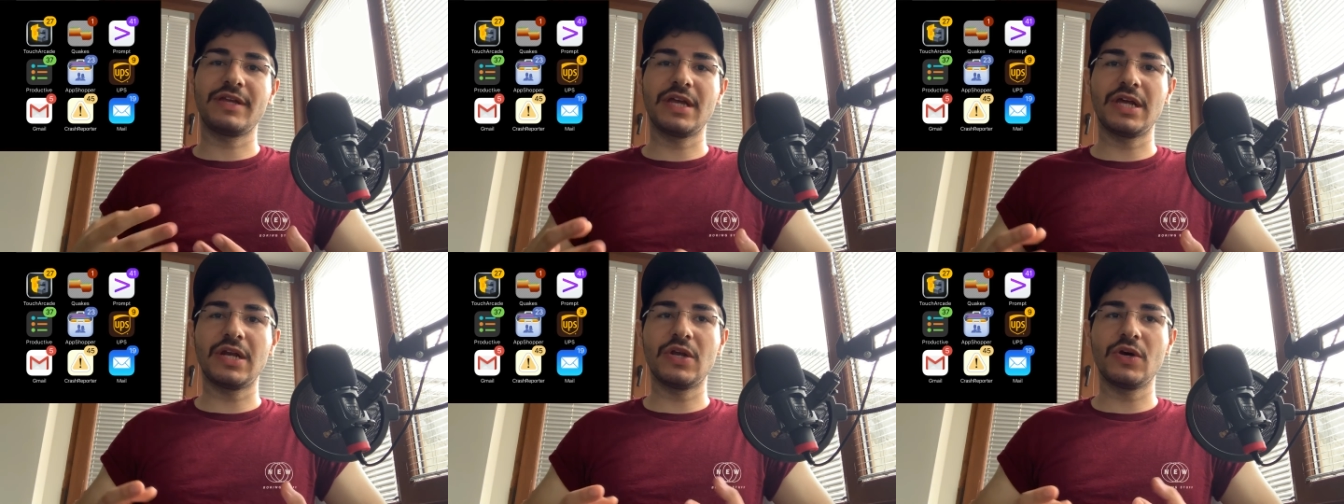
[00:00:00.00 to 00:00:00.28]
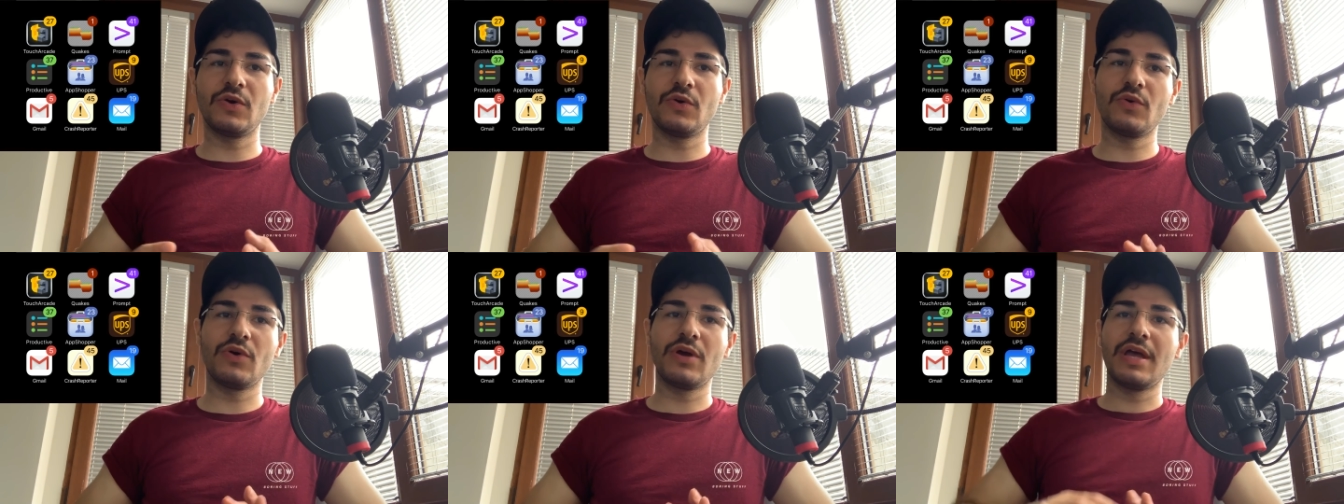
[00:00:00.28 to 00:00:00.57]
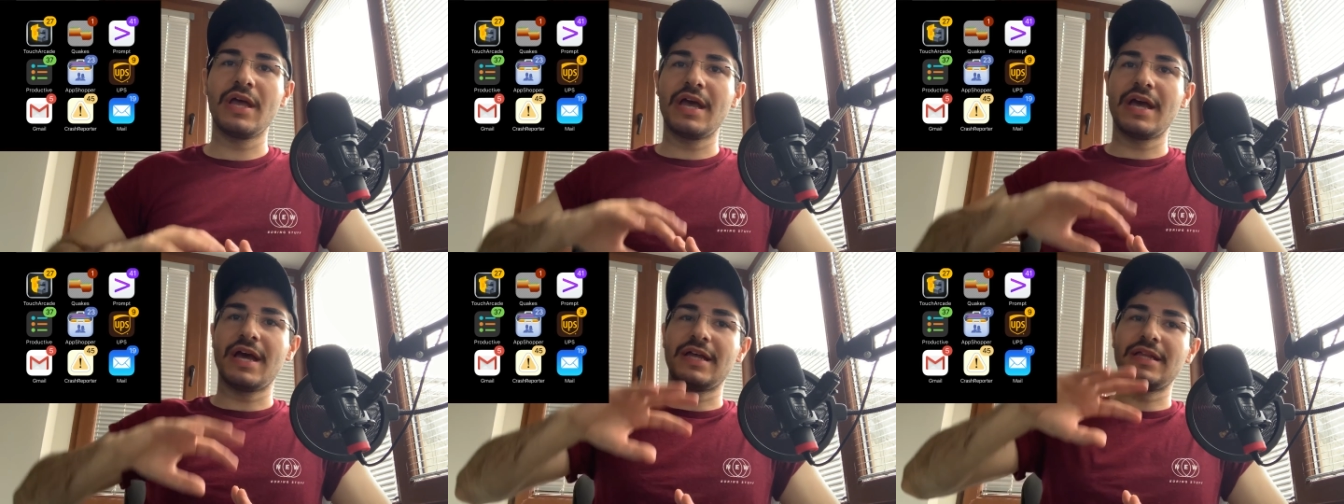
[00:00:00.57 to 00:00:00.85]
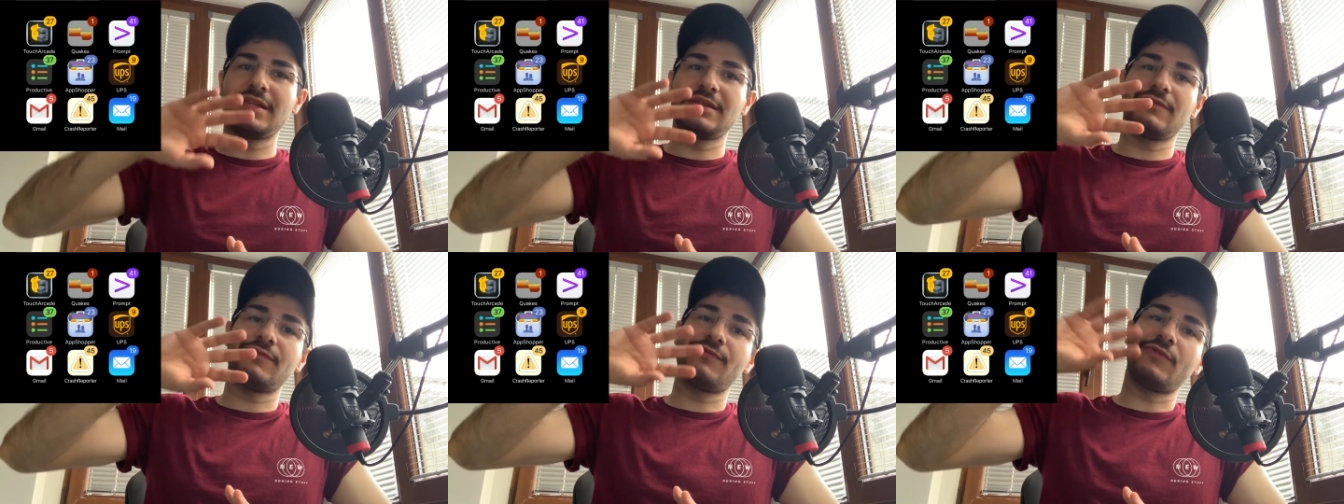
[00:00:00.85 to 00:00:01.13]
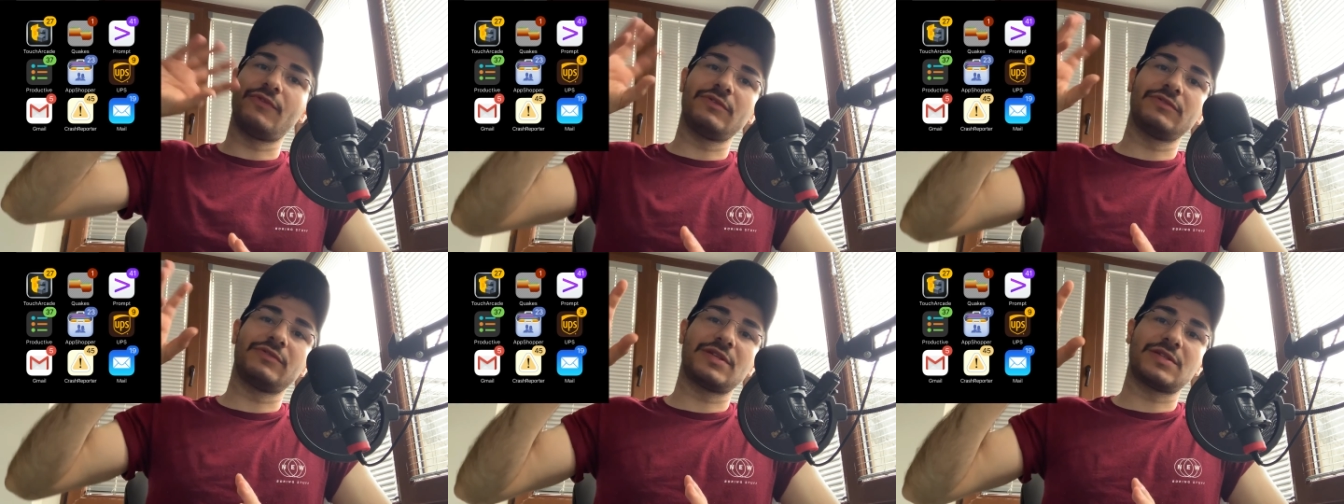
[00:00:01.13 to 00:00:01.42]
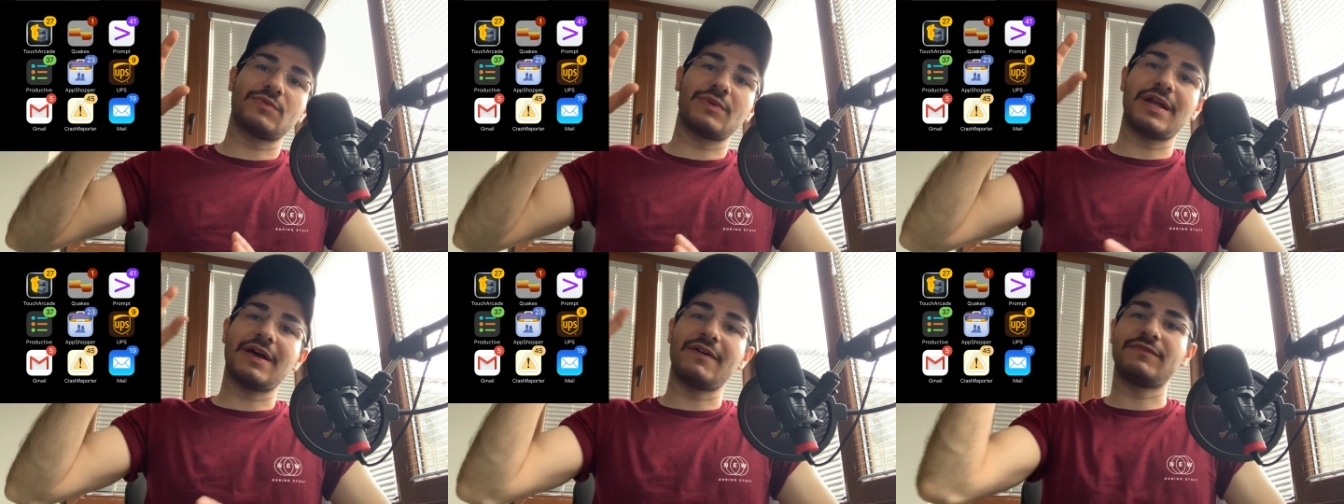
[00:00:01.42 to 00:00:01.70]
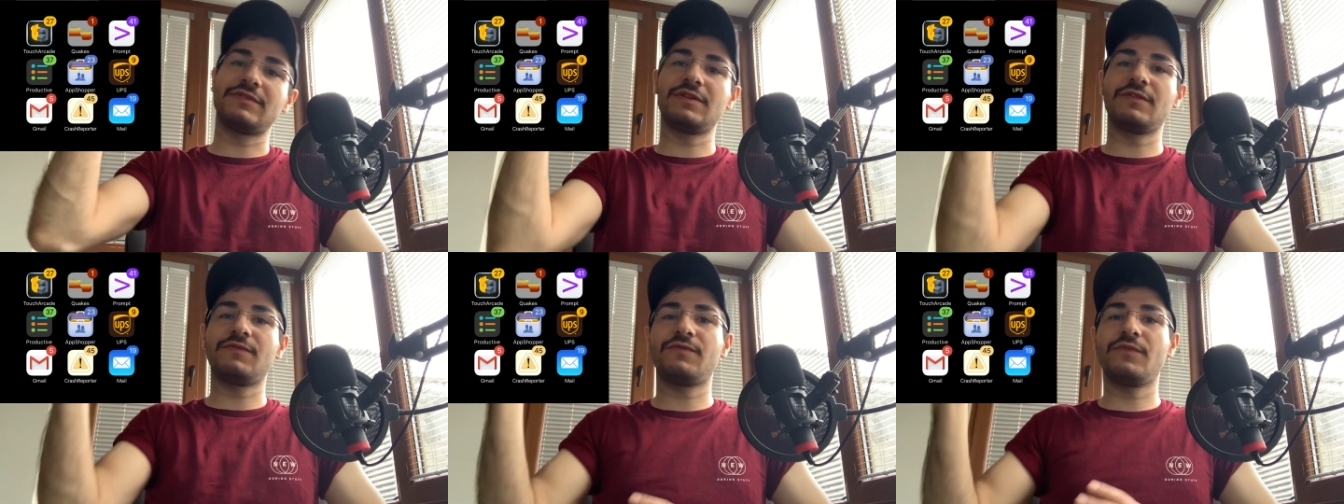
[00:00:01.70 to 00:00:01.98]
a yellow, and folders will
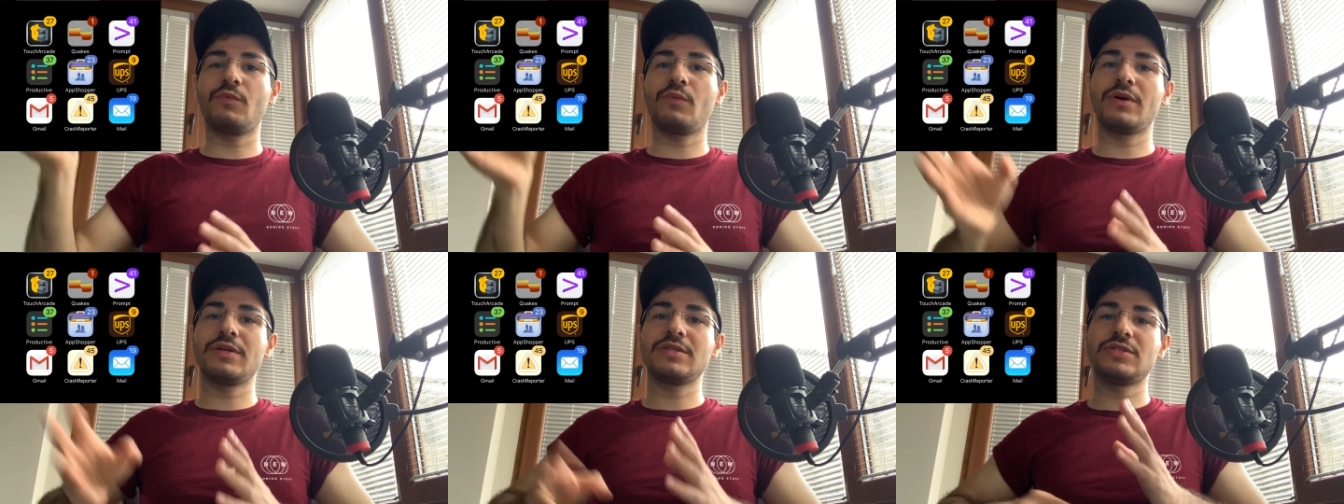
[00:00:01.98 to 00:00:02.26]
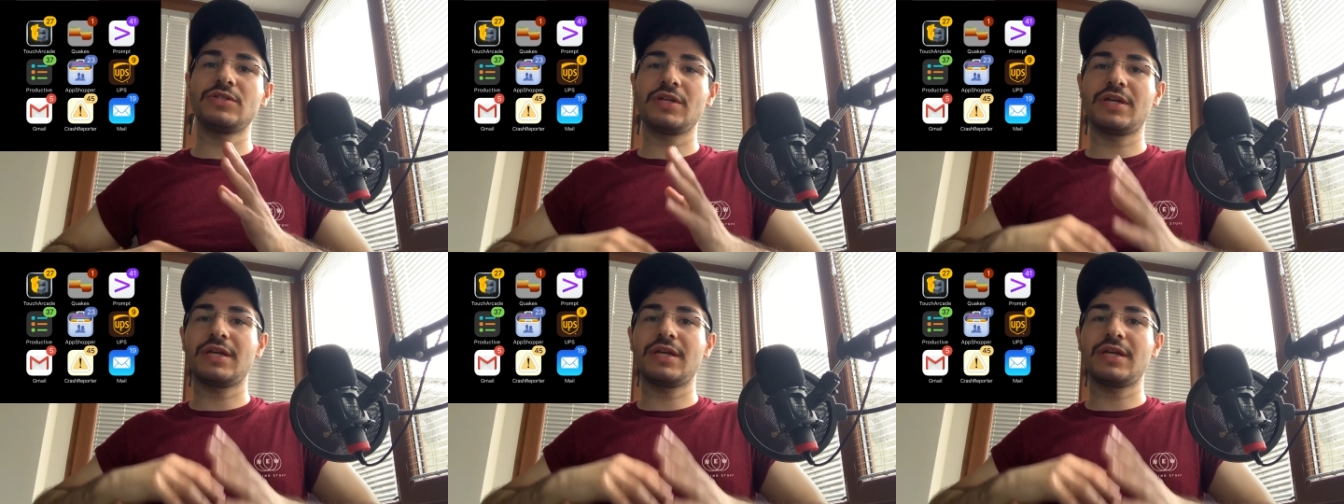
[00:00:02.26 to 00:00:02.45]
have different ones.